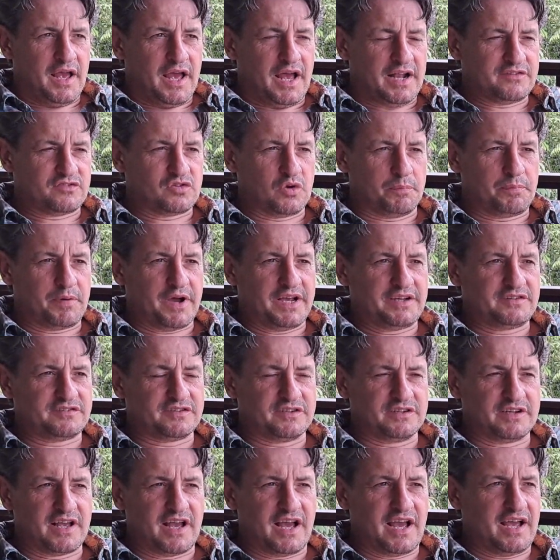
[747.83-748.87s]
And so
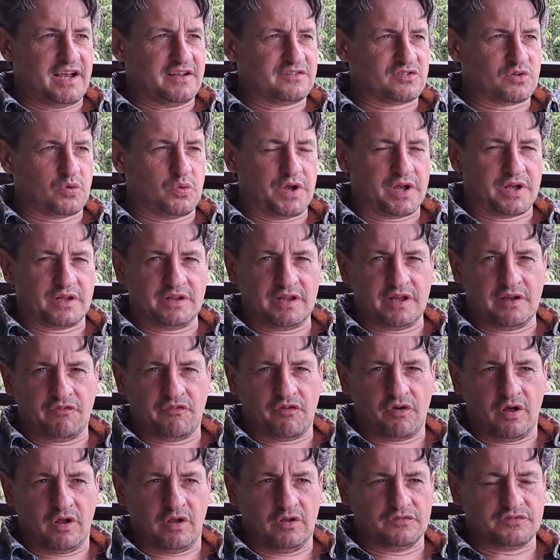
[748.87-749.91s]
Bison Guy has quickly
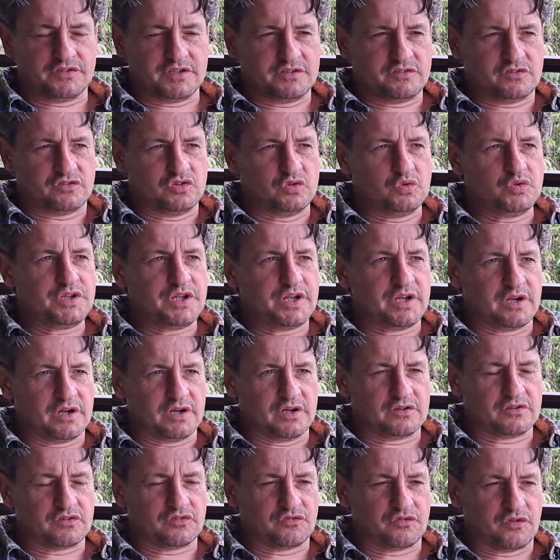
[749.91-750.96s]
evolved in 2
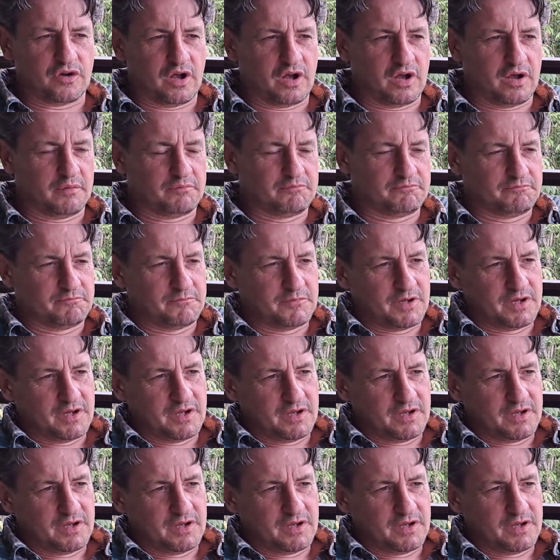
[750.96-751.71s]
years from